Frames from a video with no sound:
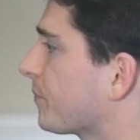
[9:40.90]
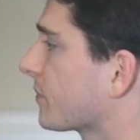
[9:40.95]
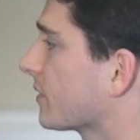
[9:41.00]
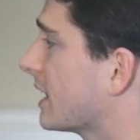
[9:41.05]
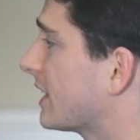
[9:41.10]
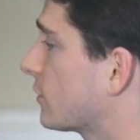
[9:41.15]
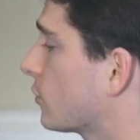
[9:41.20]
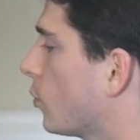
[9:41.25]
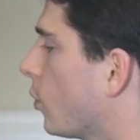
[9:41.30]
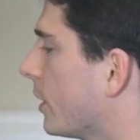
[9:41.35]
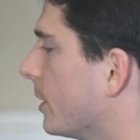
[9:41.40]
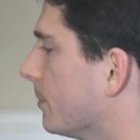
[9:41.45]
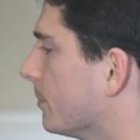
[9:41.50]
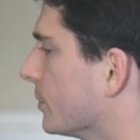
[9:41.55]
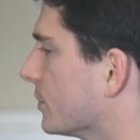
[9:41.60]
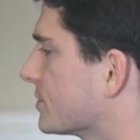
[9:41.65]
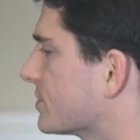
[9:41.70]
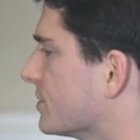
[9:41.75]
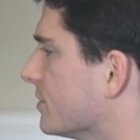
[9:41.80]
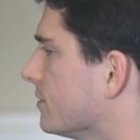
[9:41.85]
That's quite
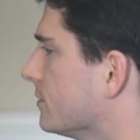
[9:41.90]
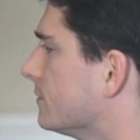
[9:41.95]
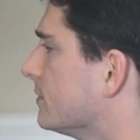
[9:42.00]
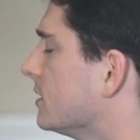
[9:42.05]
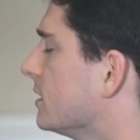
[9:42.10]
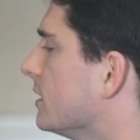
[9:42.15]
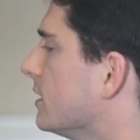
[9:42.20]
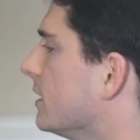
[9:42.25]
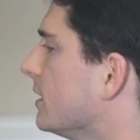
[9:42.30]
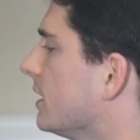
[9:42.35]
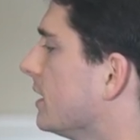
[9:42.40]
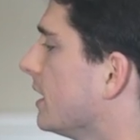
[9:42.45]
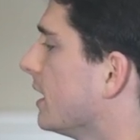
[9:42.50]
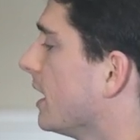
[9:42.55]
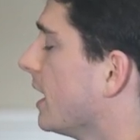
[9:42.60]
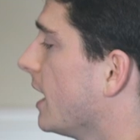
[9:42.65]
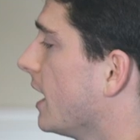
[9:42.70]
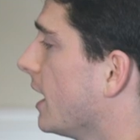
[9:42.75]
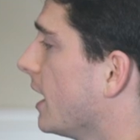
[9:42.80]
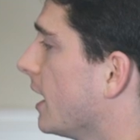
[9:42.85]
immersive.
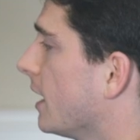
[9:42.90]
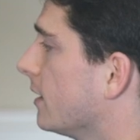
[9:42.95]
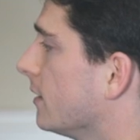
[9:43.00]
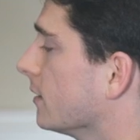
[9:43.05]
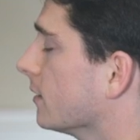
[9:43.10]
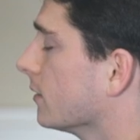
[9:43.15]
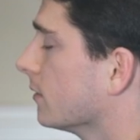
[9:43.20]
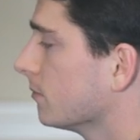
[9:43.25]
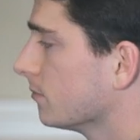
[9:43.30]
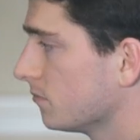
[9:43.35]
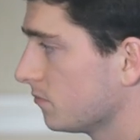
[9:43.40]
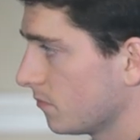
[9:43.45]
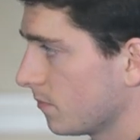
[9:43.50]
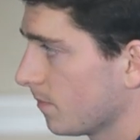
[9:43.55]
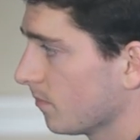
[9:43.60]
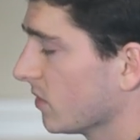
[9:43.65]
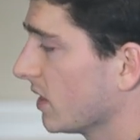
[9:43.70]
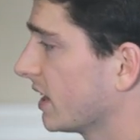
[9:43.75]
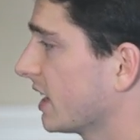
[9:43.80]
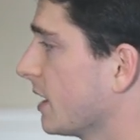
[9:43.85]
And
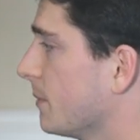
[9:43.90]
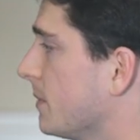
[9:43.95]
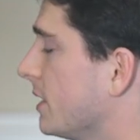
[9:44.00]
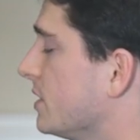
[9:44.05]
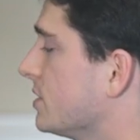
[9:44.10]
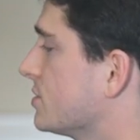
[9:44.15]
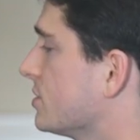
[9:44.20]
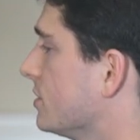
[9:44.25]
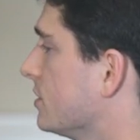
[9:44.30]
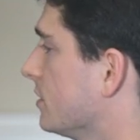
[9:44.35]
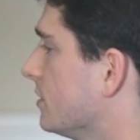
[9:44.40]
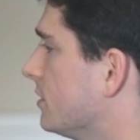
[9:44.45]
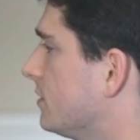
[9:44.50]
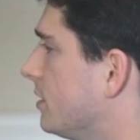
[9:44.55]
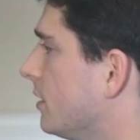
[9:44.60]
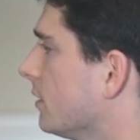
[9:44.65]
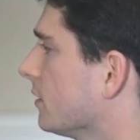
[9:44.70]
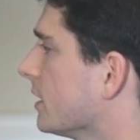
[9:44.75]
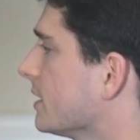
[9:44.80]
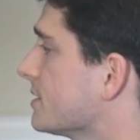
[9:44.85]
like I mentioned in the
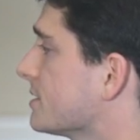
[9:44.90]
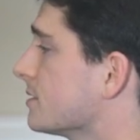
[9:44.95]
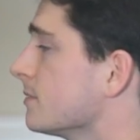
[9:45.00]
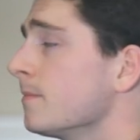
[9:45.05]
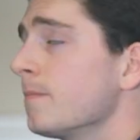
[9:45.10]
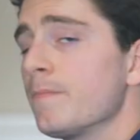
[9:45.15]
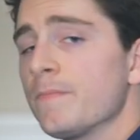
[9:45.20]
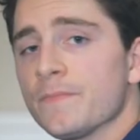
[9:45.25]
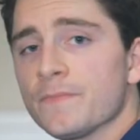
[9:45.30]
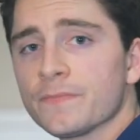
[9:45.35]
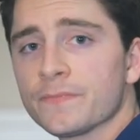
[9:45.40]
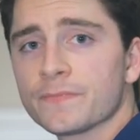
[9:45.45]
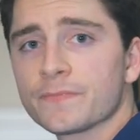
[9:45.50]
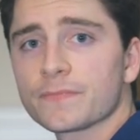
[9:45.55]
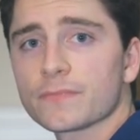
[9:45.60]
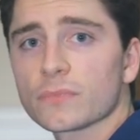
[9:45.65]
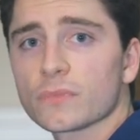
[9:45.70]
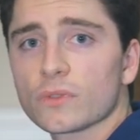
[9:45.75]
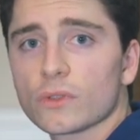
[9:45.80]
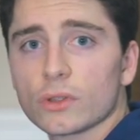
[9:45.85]
tier list,
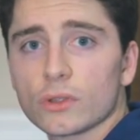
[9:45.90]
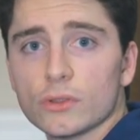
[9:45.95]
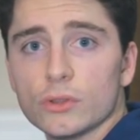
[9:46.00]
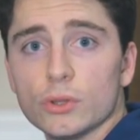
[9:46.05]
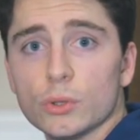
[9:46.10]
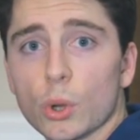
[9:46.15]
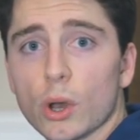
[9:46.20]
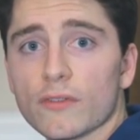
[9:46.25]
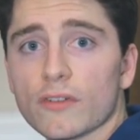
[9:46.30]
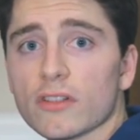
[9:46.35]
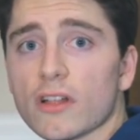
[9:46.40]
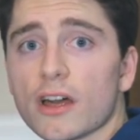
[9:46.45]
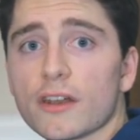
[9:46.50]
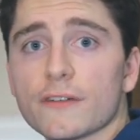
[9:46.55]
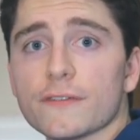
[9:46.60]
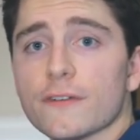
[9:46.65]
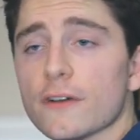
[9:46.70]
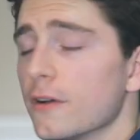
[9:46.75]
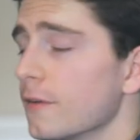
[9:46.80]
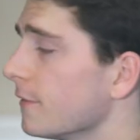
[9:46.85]
you have a lot
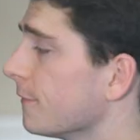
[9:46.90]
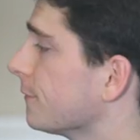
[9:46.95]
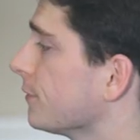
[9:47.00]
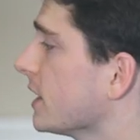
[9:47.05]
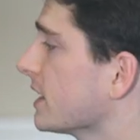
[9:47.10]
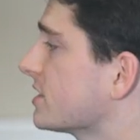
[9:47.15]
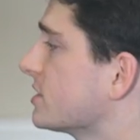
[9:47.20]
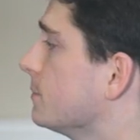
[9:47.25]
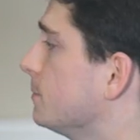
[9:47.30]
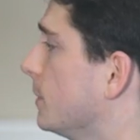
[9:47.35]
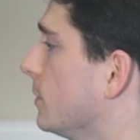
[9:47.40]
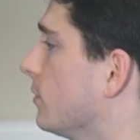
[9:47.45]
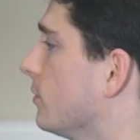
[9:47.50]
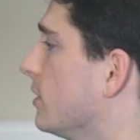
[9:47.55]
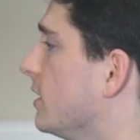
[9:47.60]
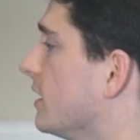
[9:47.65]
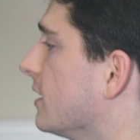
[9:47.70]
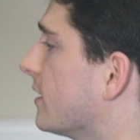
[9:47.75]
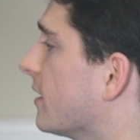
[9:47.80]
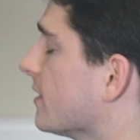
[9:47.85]
of
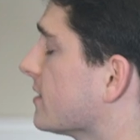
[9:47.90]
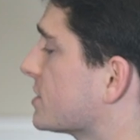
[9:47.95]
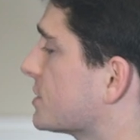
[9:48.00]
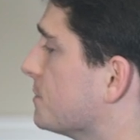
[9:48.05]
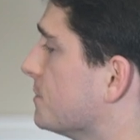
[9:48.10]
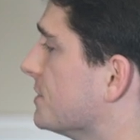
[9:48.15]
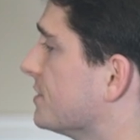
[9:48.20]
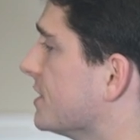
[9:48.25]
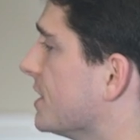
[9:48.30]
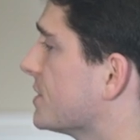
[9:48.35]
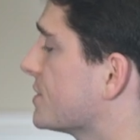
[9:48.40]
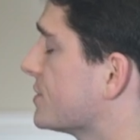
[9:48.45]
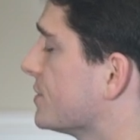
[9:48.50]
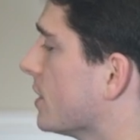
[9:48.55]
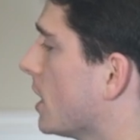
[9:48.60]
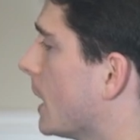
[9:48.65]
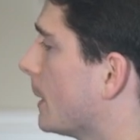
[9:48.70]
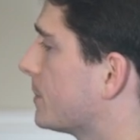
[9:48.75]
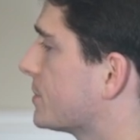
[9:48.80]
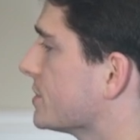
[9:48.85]
flexibility and
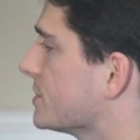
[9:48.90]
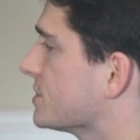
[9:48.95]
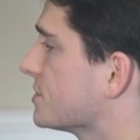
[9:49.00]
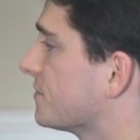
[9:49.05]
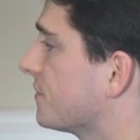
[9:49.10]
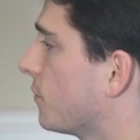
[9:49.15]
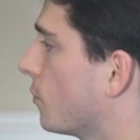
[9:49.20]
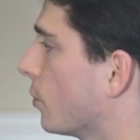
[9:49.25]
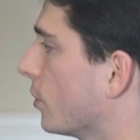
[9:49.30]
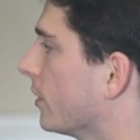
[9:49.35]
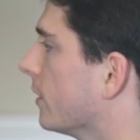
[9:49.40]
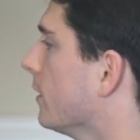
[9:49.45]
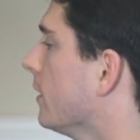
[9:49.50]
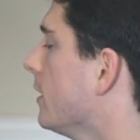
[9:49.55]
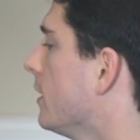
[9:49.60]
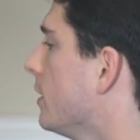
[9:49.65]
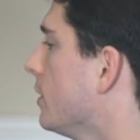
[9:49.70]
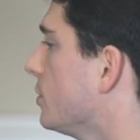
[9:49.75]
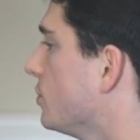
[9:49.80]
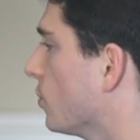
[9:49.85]
customization options for
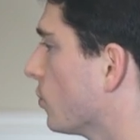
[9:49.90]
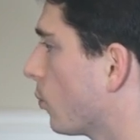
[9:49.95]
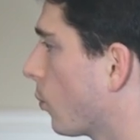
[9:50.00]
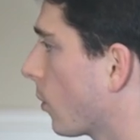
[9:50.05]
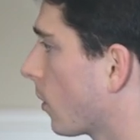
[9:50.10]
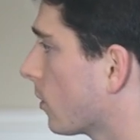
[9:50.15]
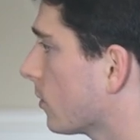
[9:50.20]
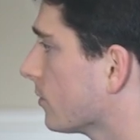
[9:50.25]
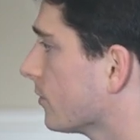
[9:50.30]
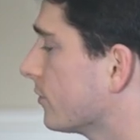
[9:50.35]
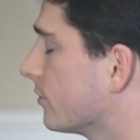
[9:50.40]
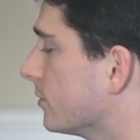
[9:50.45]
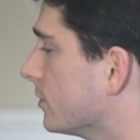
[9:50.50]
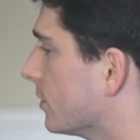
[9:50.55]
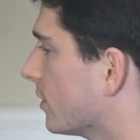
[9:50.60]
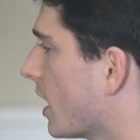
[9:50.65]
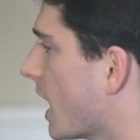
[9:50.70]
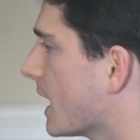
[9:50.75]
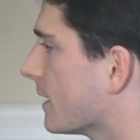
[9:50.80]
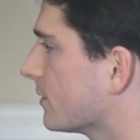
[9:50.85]
your worlds,
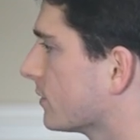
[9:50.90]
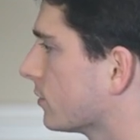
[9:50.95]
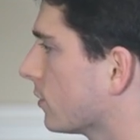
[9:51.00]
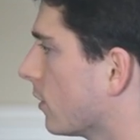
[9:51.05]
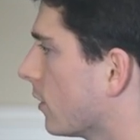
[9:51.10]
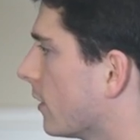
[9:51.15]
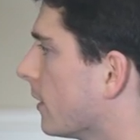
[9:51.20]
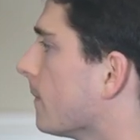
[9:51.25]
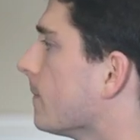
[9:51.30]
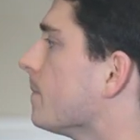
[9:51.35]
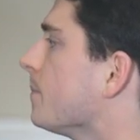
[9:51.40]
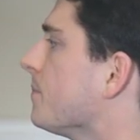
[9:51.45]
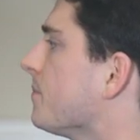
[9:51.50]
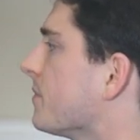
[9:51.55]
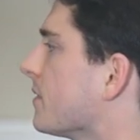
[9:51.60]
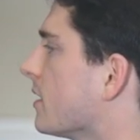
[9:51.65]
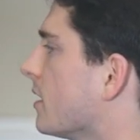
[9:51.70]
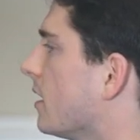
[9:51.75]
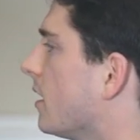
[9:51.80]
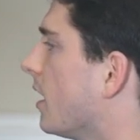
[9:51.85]
your avatar.
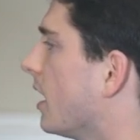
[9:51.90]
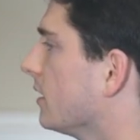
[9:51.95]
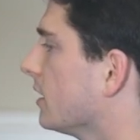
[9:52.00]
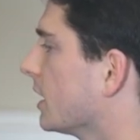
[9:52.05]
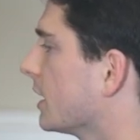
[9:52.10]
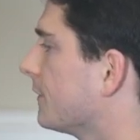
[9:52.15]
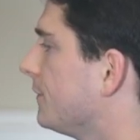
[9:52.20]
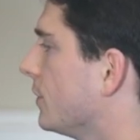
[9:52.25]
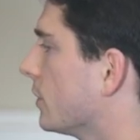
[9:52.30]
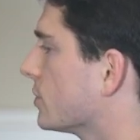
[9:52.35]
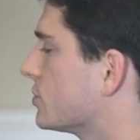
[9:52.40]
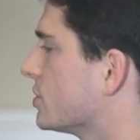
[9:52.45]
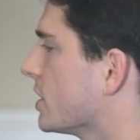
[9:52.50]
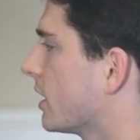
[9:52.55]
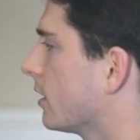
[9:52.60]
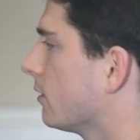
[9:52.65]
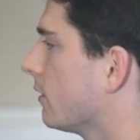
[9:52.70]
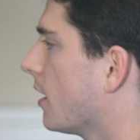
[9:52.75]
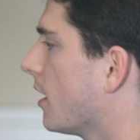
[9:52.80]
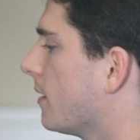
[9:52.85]
I like VR
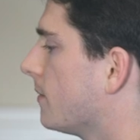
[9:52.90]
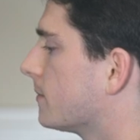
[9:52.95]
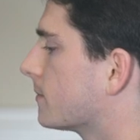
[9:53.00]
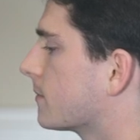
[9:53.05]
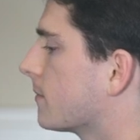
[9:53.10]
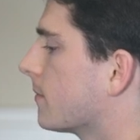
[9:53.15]
Chat a lot.